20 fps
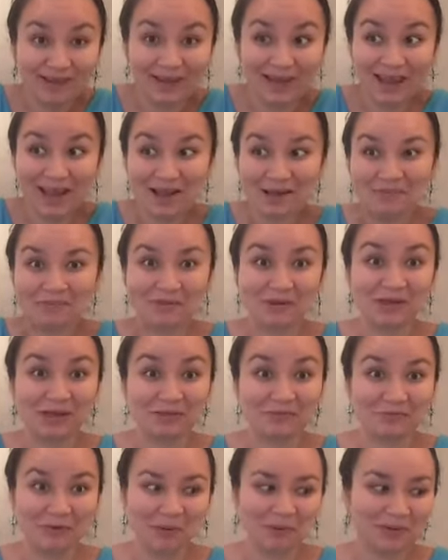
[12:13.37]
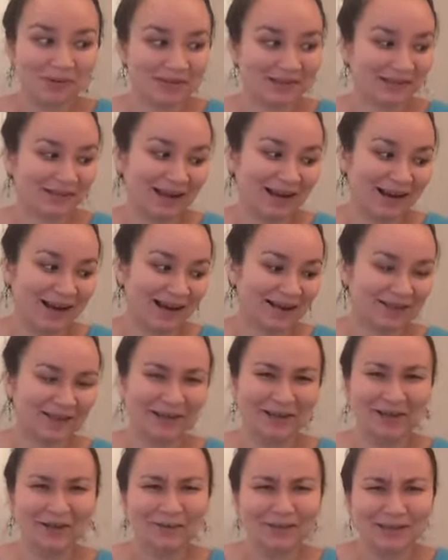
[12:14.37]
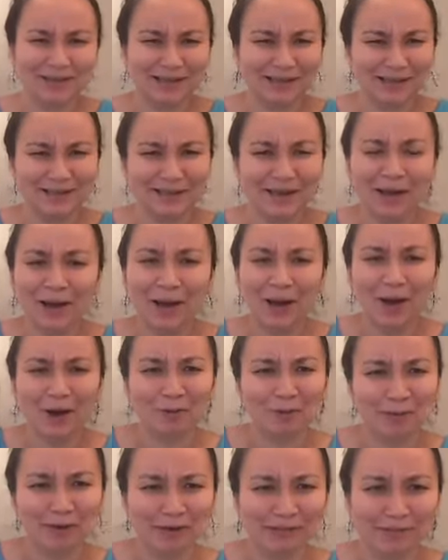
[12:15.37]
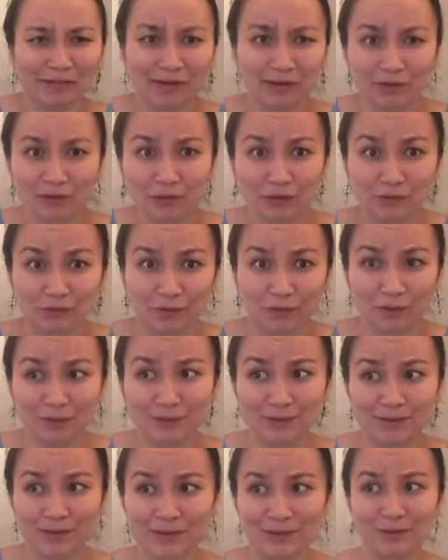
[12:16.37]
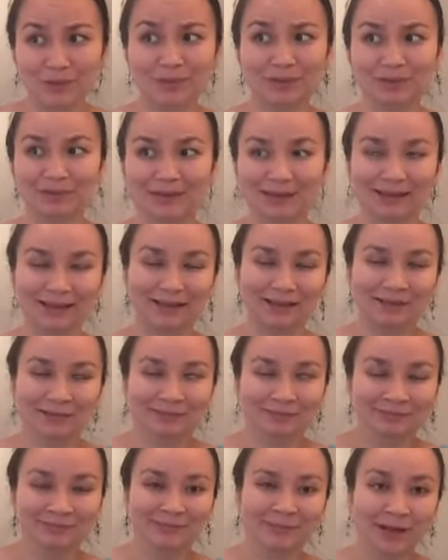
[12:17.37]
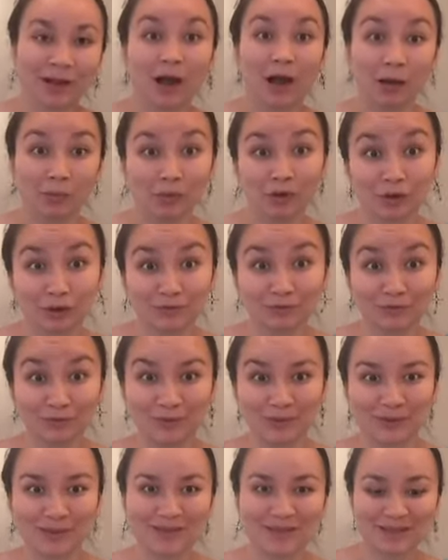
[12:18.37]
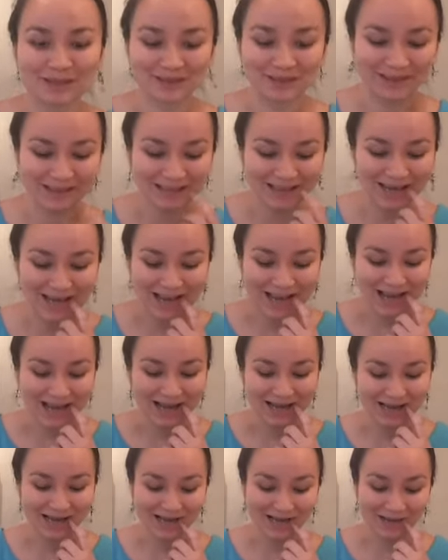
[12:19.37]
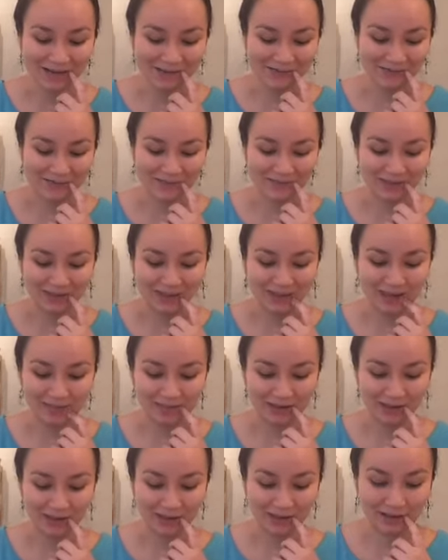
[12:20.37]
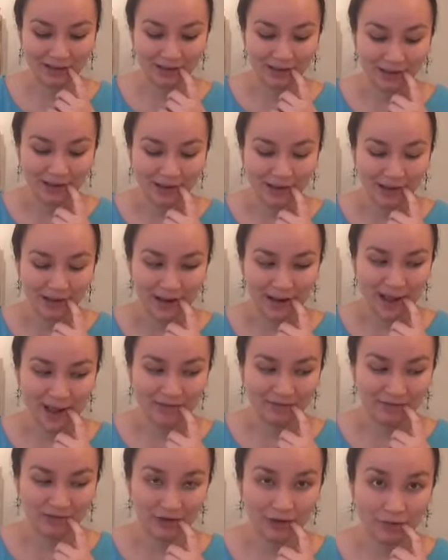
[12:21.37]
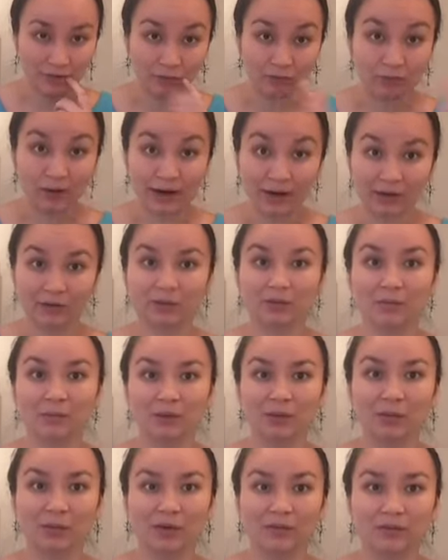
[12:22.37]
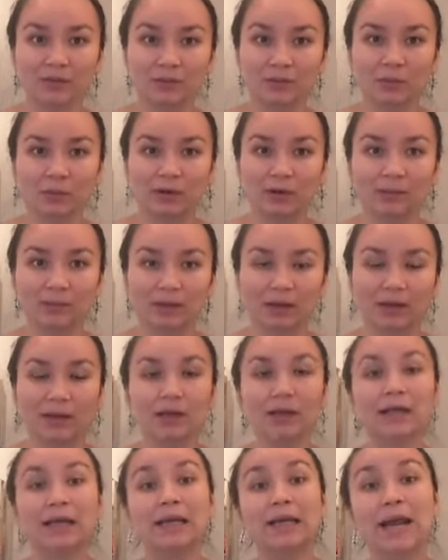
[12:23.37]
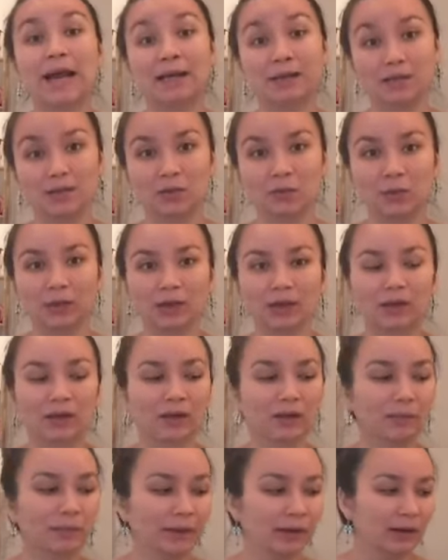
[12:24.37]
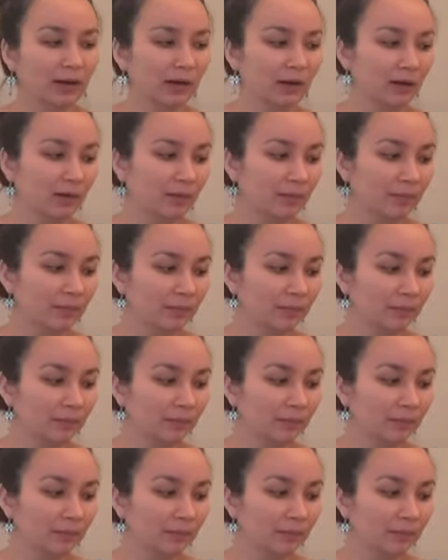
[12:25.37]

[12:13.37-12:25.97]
yeah, I'm looking forward to that. Actually, I know it's like a weird thing to look forward to, but like, I'm looking forward to it. And then I have another regular midwife's appointment next week, but I